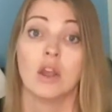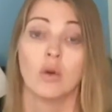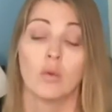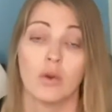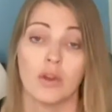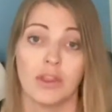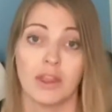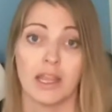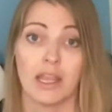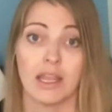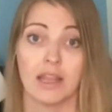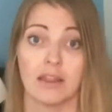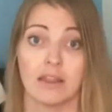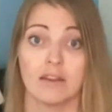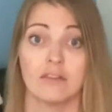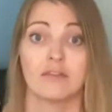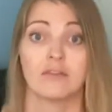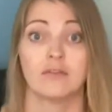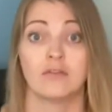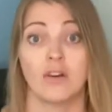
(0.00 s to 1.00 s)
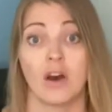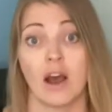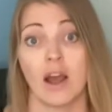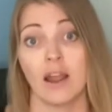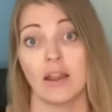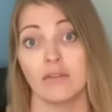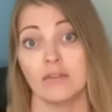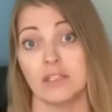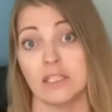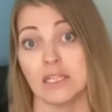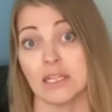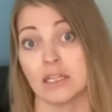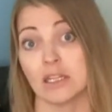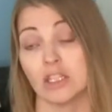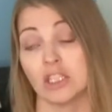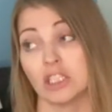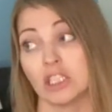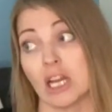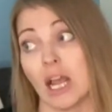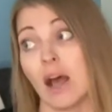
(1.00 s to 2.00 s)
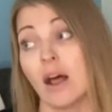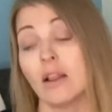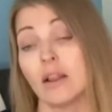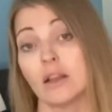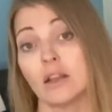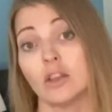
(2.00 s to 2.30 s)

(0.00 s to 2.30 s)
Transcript: within the 5D angelic